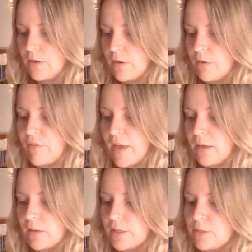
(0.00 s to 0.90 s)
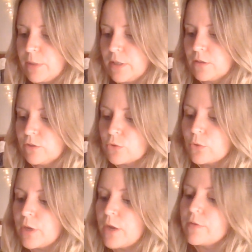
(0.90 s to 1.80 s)
A veil had been
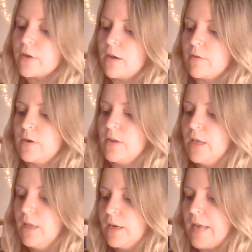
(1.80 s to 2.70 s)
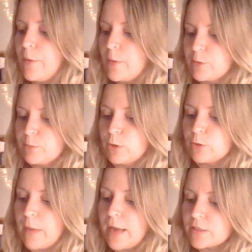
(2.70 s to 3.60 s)
drawn over her, and now it was
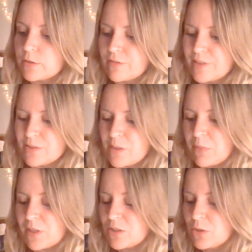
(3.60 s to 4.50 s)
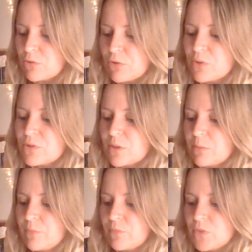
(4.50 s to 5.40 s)
pulled back to reveal something too
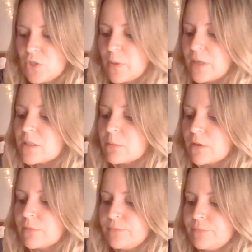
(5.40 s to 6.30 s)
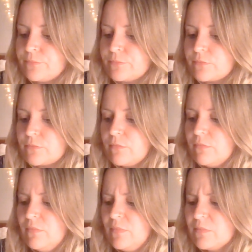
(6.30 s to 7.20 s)
gruesome, too intimate.
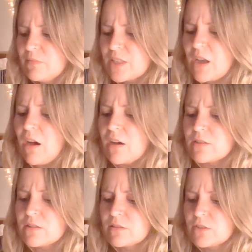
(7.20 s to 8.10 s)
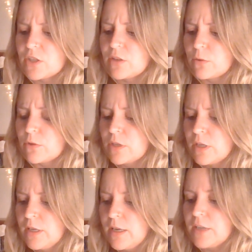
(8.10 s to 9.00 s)
"Scars," she thought,
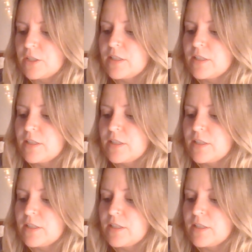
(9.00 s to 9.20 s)
as she